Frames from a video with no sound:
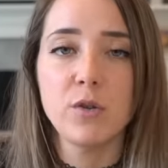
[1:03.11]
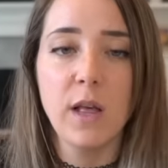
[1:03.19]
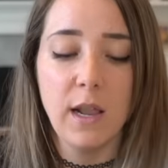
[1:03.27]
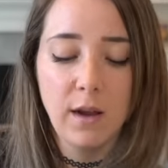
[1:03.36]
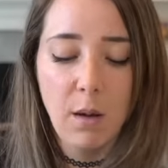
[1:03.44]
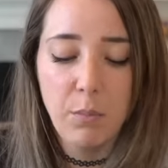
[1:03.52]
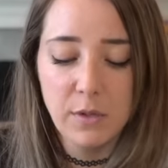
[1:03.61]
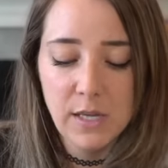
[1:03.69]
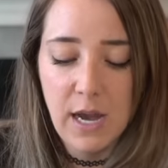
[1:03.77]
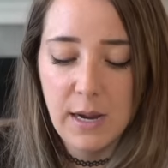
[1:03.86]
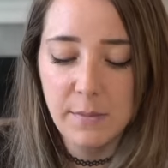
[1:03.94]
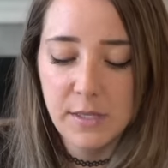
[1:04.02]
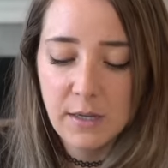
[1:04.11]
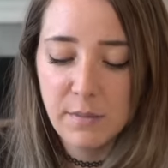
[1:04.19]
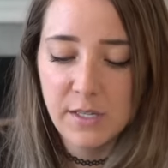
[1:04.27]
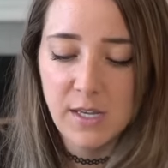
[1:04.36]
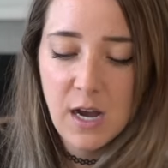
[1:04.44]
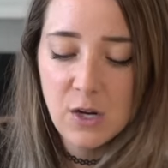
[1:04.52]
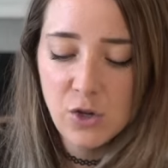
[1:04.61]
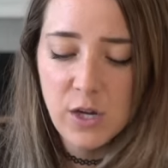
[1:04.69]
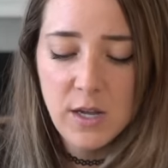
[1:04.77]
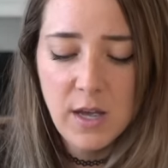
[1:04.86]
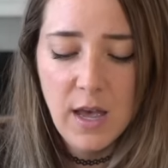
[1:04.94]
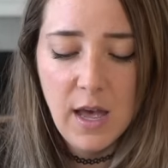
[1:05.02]
and do that a couple times, like massage
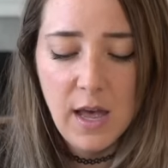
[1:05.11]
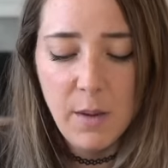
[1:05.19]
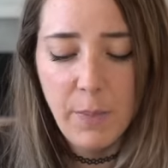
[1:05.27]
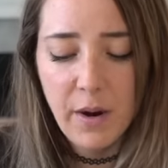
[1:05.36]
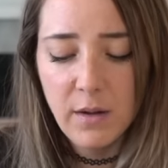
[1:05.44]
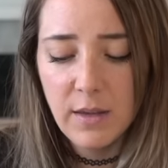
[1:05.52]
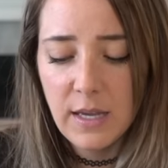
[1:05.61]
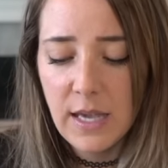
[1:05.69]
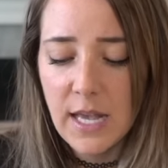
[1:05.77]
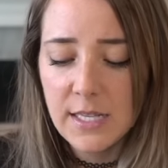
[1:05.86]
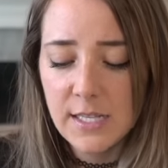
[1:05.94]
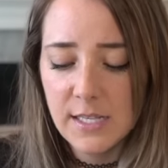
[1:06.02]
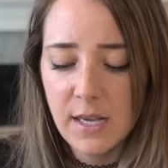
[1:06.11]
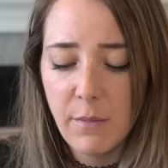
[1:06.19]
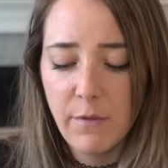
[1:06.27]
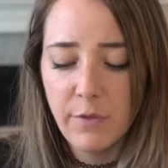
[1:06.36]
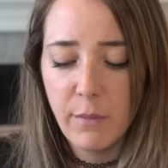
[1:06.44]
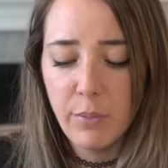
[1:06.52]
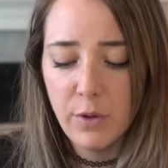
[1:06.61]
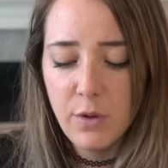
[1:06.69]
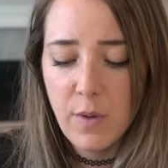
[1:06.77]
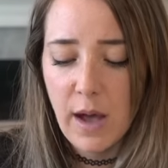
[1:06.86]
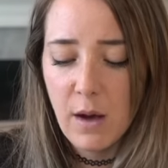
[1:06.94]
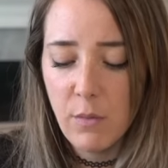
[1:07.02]
it, and apparently gets some of the
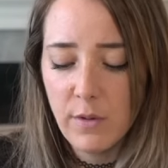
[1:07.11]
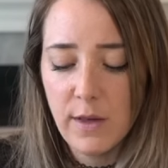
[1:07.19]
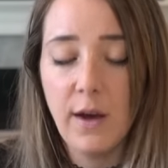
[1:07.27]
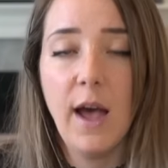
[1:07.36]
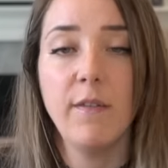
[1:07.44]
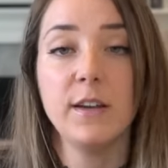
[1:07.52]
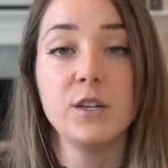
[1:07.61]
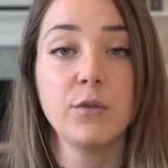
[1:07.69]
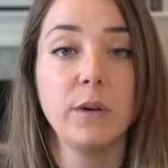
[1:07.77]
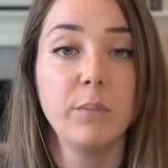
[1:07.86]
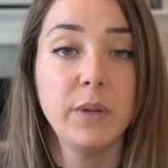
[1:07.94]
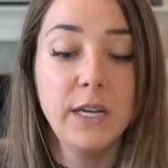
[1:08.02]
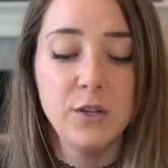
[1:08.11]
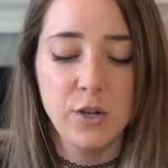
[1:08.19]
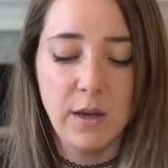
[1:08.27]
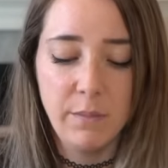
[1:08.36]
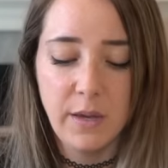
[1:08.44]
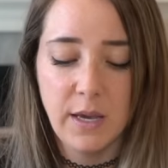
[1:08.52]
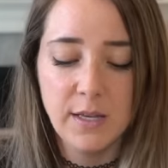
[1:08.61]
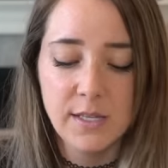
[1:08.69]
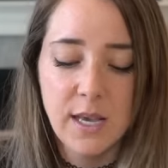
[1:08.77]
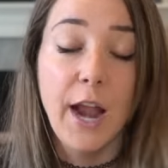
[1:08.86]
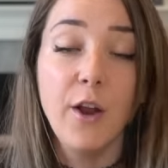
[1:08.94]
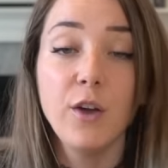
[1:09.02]
blue out without having to re-bleach it,
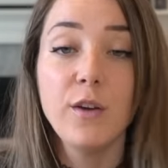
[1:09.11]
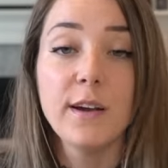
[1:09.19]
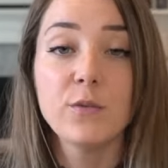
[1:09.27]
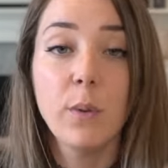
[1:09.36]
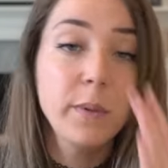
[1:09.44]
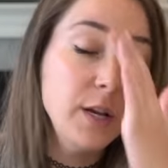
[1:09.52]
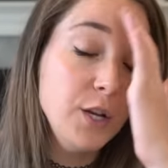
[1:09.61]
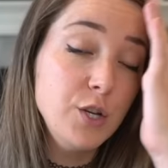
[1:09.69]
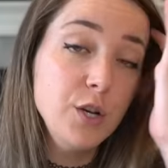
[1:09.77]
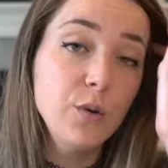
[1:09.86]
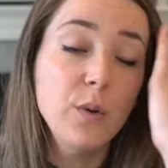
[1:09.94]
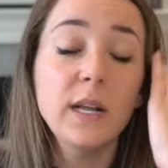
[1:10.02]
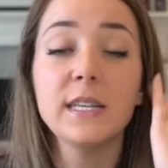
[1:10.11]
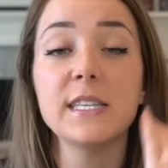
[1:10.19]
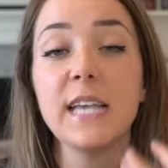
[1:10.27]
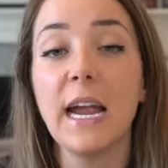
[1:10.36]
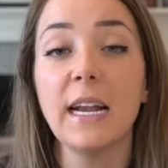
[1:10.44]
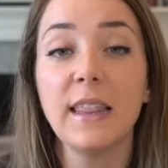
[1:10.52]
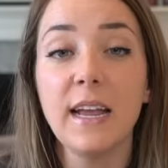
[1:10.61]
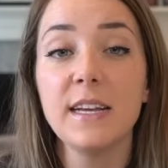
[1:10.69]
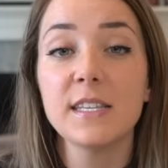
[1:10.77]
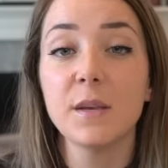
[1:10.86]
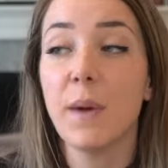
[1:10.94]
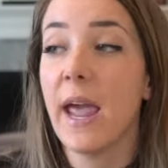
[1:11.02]
because I know you guys want me to do insane
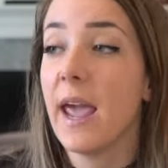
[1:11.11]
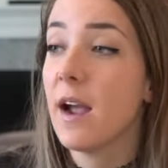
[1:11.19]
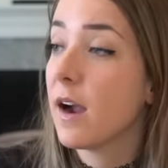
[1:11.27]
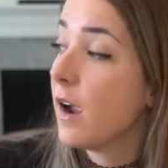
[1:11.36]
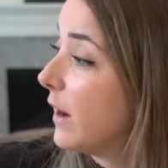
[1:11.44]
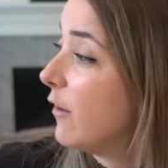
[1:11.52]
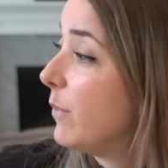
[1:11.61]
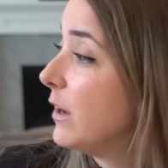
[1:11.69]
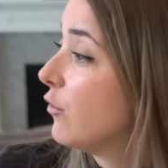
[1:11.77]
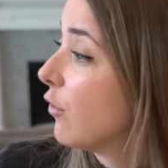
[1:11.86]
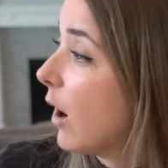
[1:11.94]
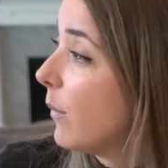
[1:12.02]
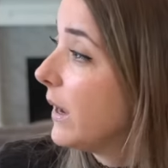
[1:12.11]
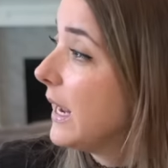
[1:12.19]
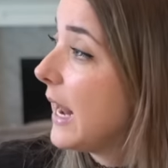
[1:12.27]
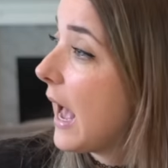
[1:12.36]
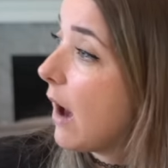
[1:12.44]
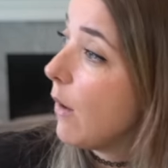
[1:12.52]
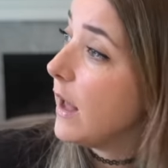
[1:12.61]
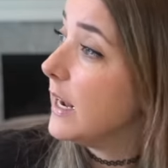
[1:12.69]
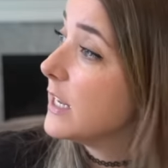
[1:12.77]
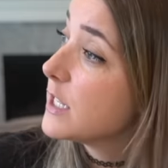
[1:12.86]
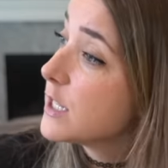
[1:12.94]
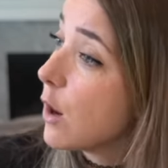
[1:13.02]
things to my hair, but I've been growing it out
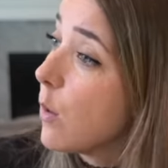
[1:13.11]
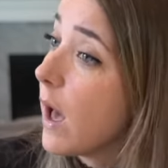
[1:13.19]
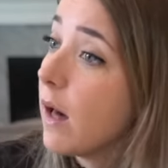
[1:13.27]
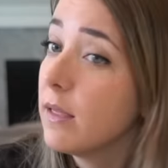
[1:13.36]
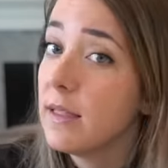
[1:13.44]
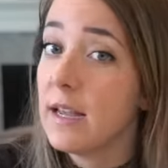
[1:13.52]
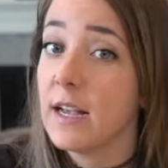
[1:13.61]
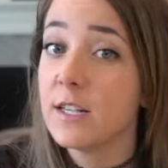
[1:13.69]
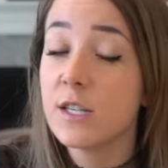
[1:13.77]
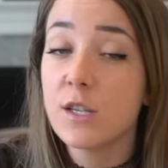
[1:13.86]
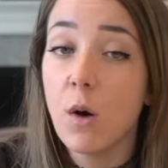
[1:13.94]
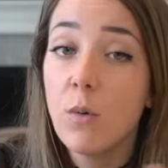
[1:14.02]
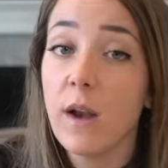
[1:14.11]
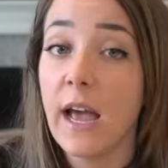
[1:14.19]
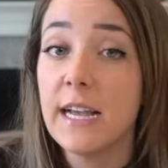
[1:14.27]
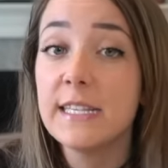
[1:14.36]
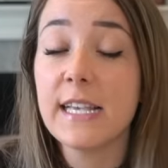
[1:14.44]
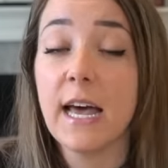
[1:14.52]
and it's so healthy and so nice